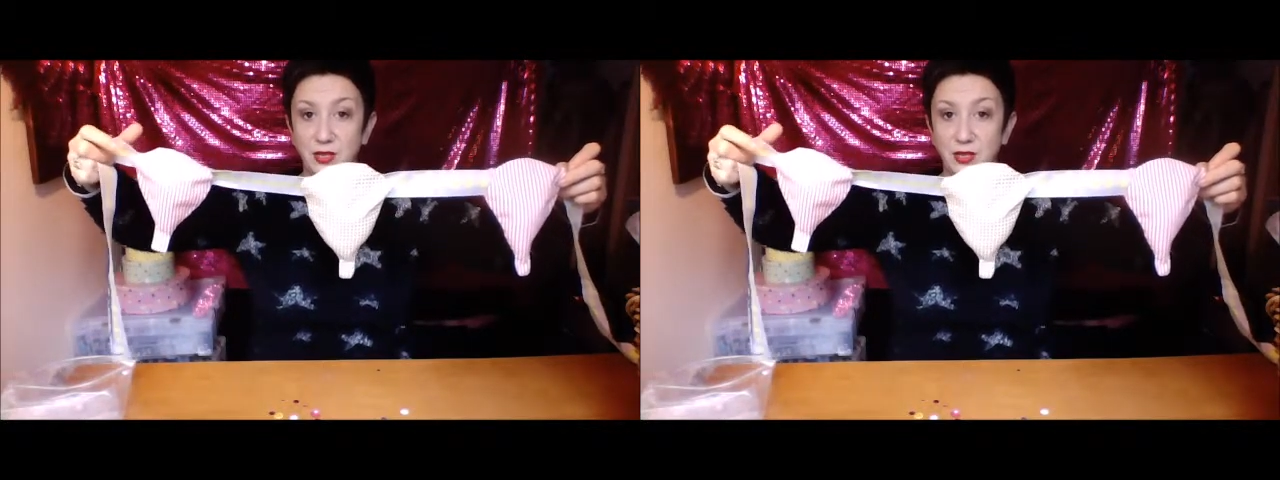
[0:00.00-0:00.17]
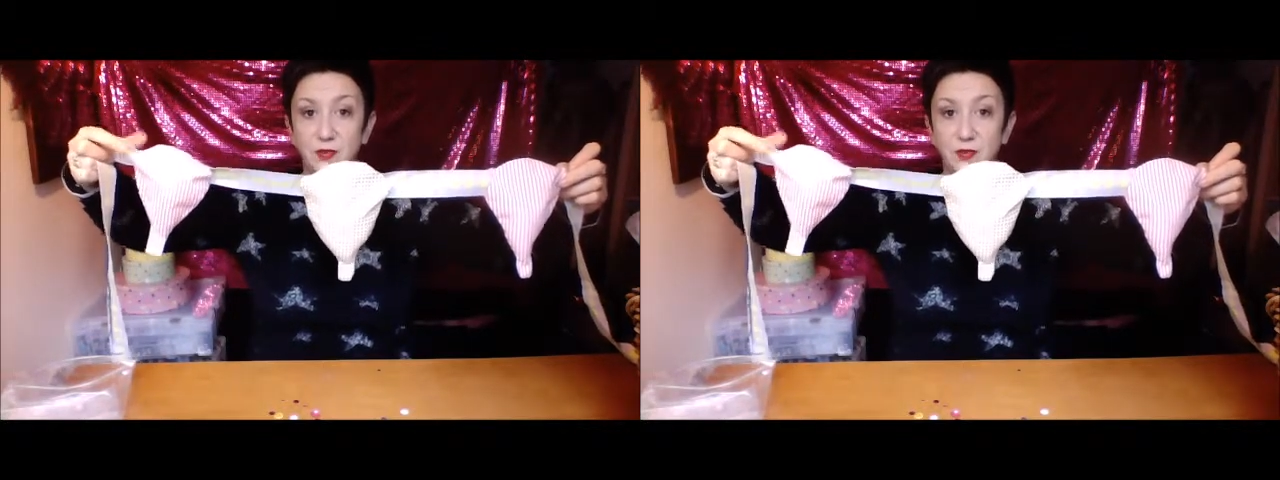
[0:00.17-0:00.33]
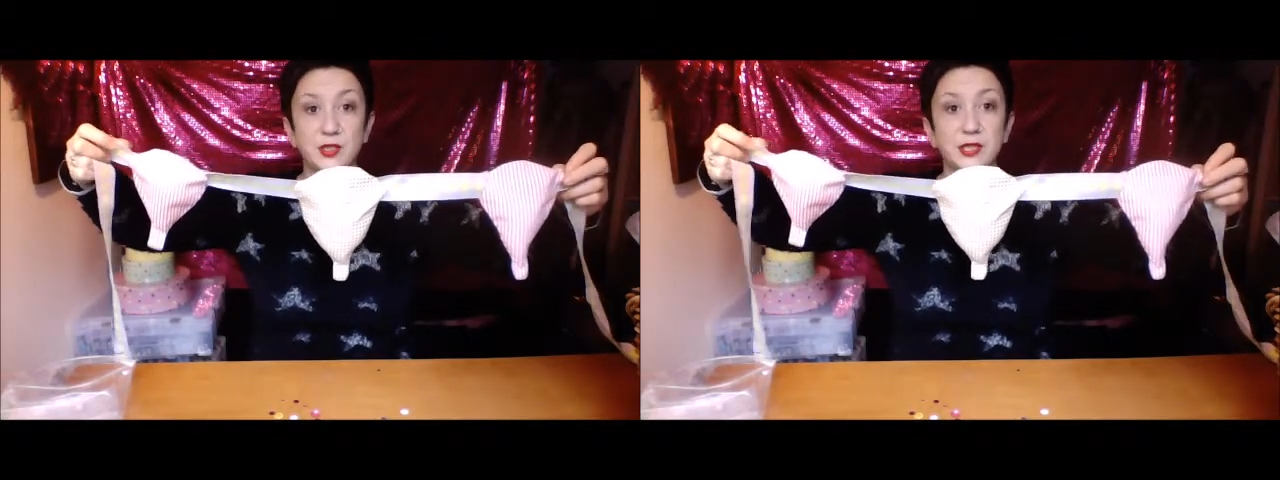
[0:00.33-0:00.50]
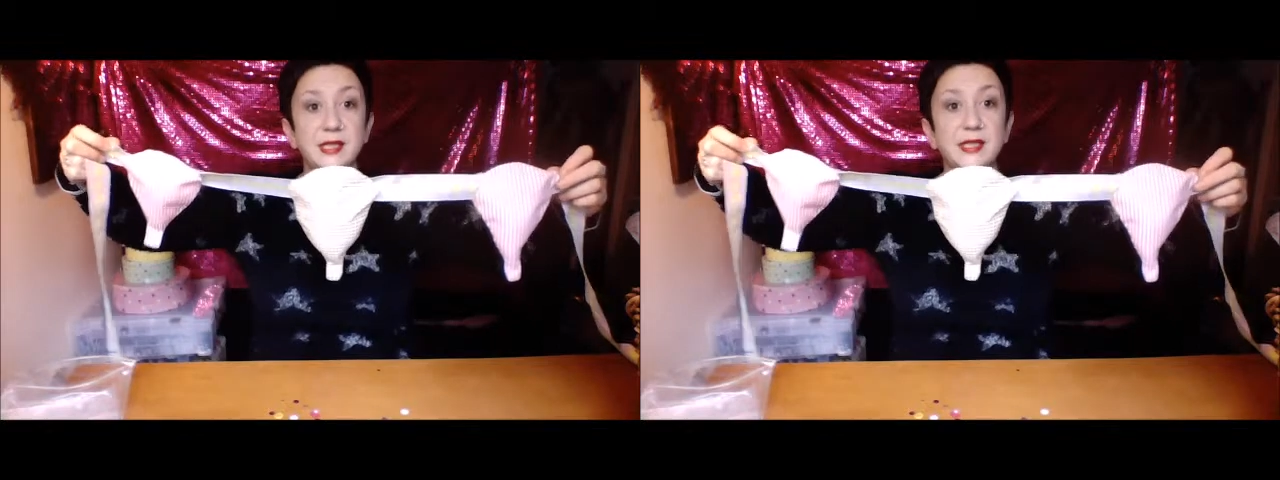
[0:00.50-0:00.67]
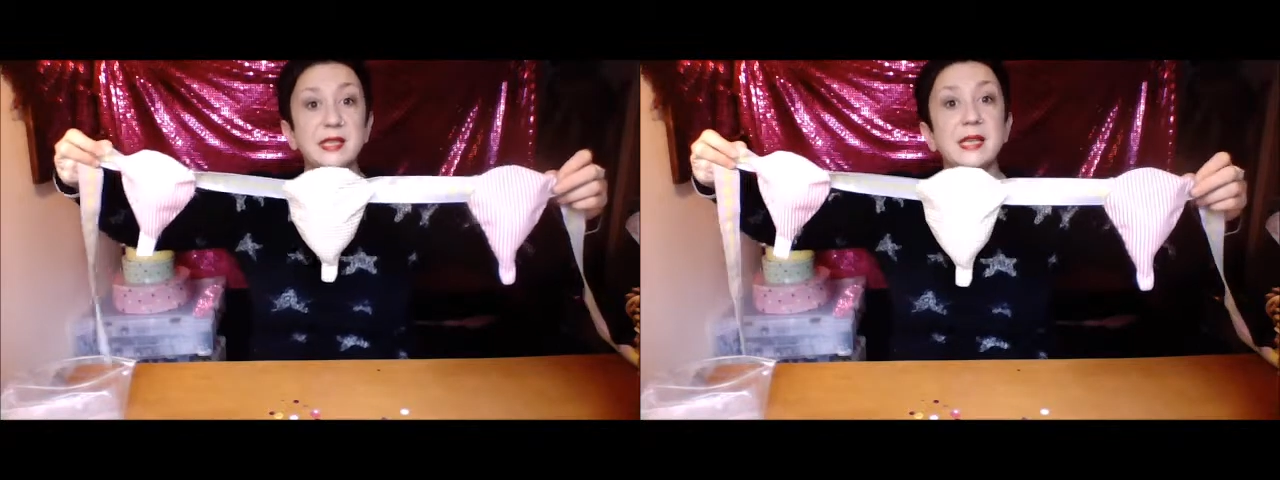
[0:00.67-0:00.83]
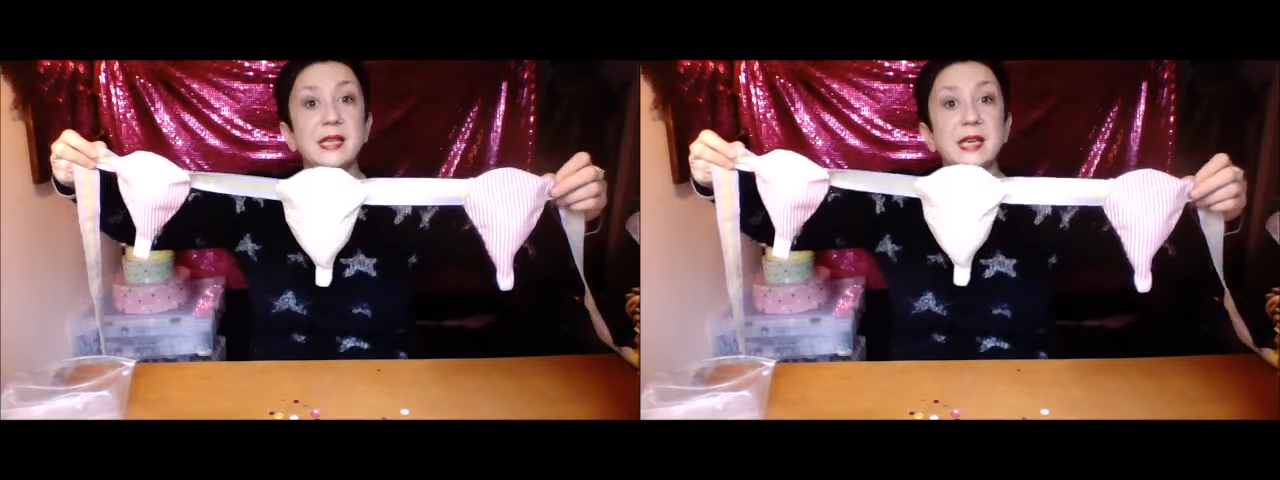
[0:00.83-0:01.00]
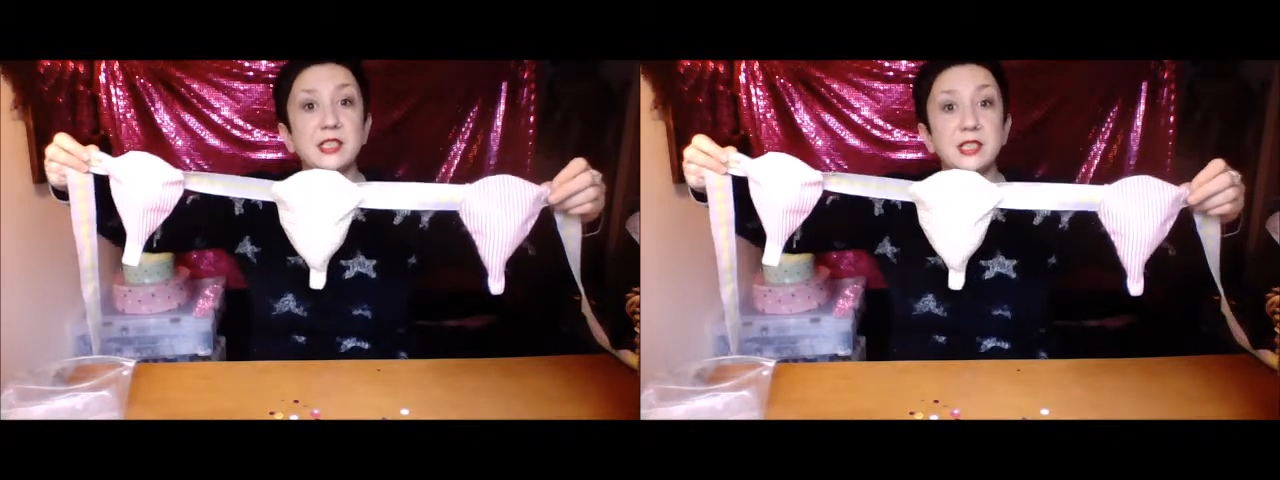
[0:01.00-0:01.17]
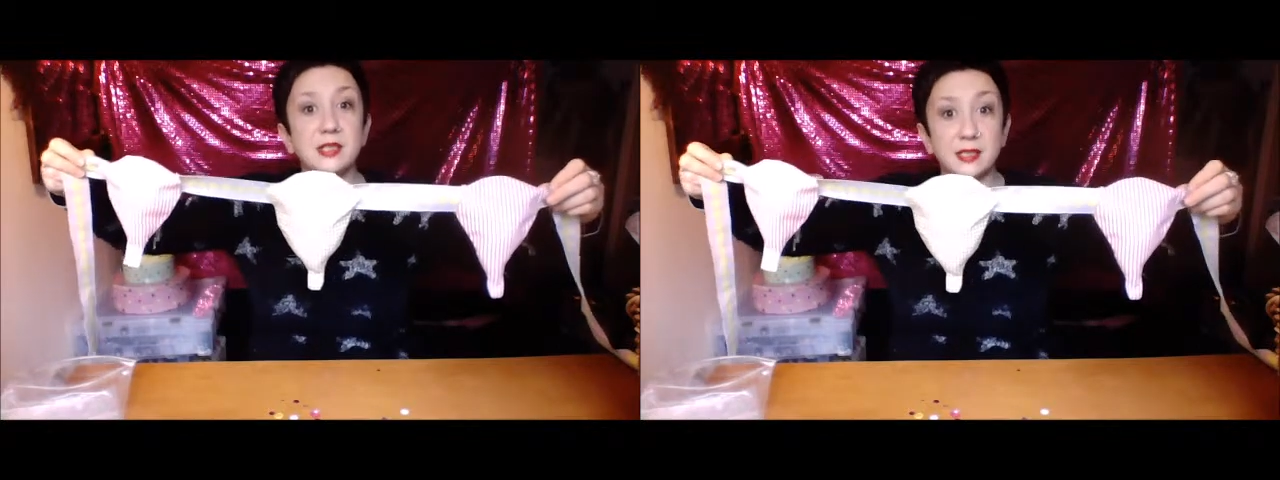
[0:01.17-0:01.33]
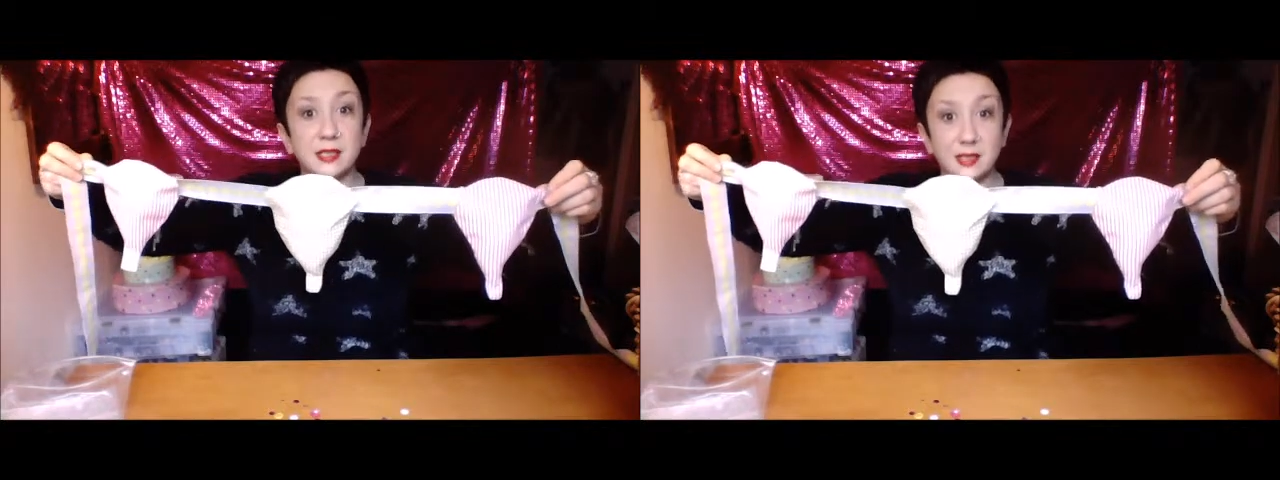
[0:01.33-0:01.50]
So you've got 6
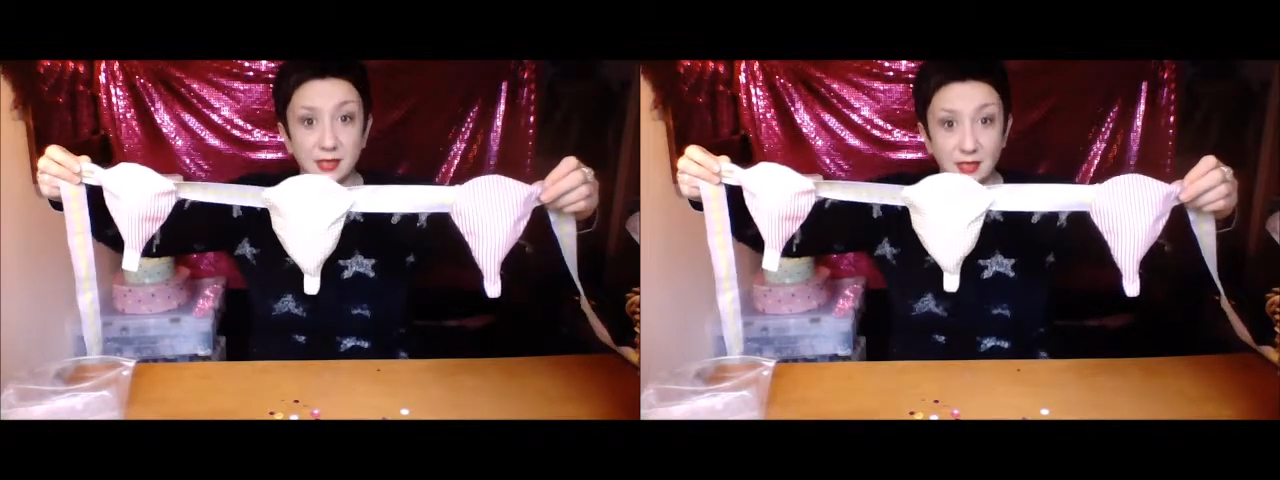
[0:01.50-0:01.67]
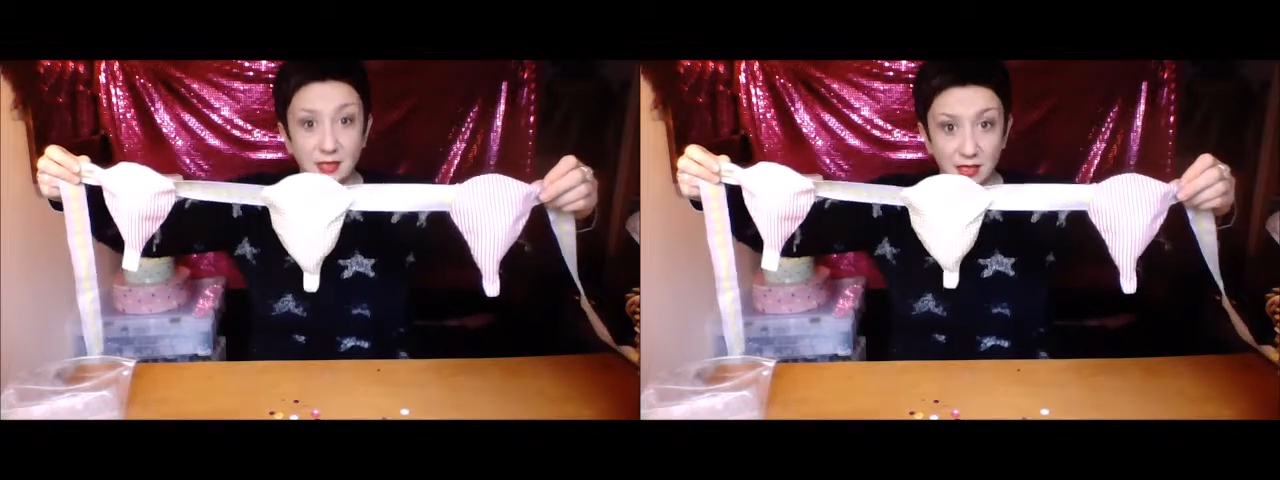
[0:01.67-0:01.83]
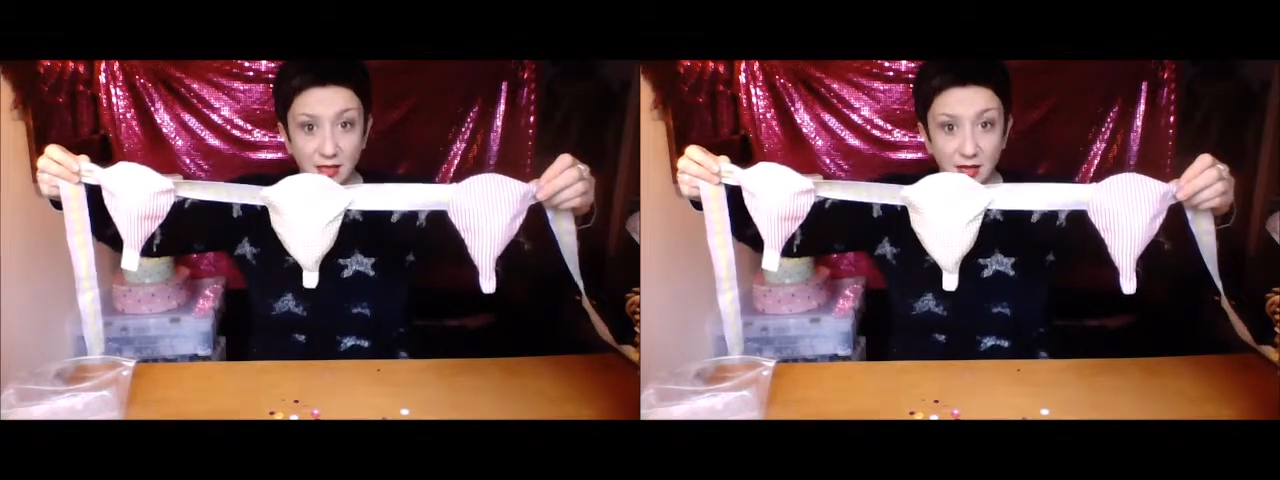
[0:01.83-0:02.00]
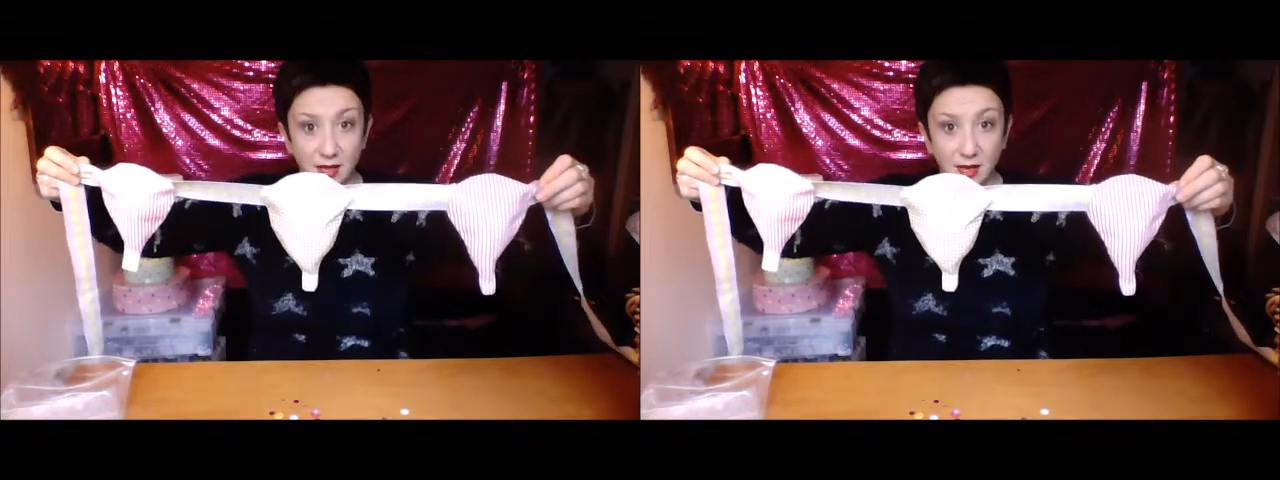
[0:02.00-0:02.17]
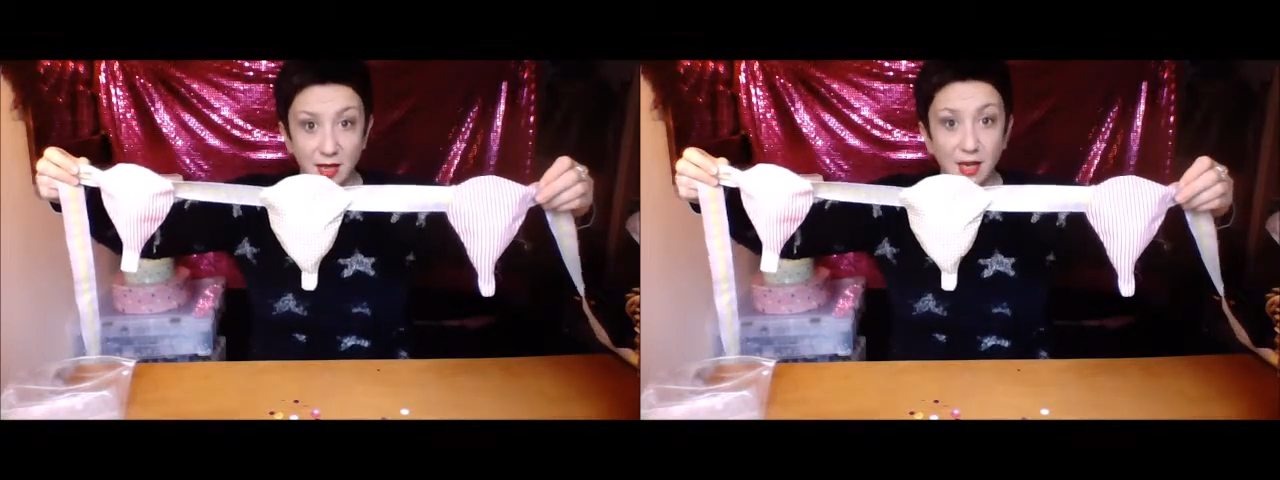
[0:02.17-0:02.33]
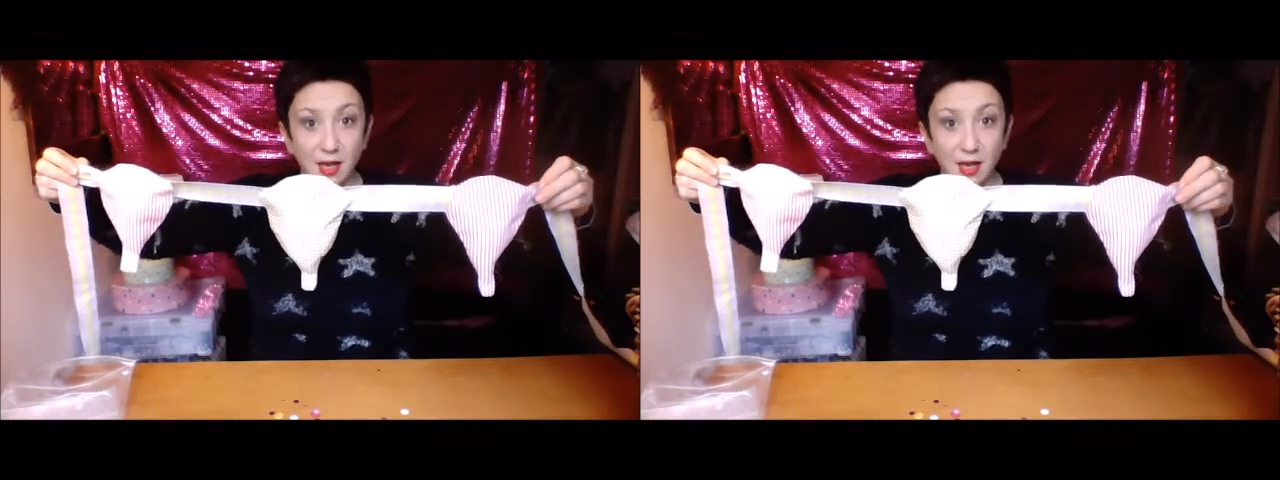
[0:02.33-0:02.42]
edges to stitch in there,